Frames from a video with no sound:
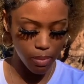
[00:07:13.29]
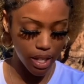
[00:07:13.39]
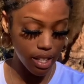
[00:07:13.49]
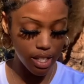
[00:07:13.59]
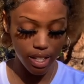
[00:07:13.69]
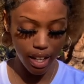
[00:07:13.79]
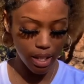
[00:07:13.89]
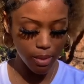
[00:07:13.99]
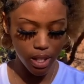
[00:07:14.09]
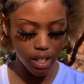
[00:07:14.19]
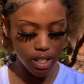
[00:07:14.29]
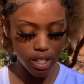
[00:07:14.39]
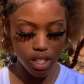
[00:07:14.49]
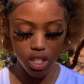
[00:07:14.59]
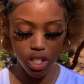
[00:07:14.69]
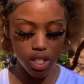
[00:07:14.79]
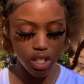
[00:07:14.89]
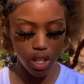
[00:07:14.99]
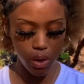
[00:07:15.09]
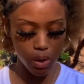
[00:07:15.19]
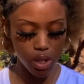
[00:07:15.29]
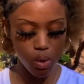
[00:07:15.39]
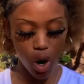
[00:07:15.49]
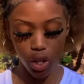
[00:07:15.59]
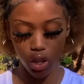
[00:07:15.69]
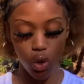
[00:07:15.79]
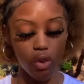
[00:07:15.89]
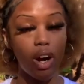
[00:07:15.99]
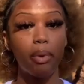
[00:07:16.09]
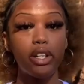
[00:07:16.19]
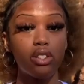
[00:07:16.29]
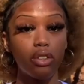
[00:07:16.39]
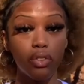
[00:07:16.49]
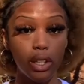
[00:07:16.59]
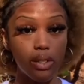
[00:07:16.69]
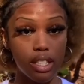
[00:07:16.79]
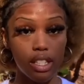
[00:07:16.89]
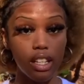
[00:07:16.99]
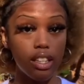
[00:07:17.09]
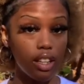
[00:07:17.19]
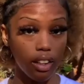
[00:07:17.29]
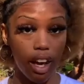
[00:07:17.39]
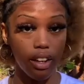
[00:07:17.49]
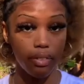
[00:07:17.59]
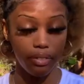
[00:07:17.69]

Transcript: but it is not up to us to judge those who are on a lower vibrational frequency in their life.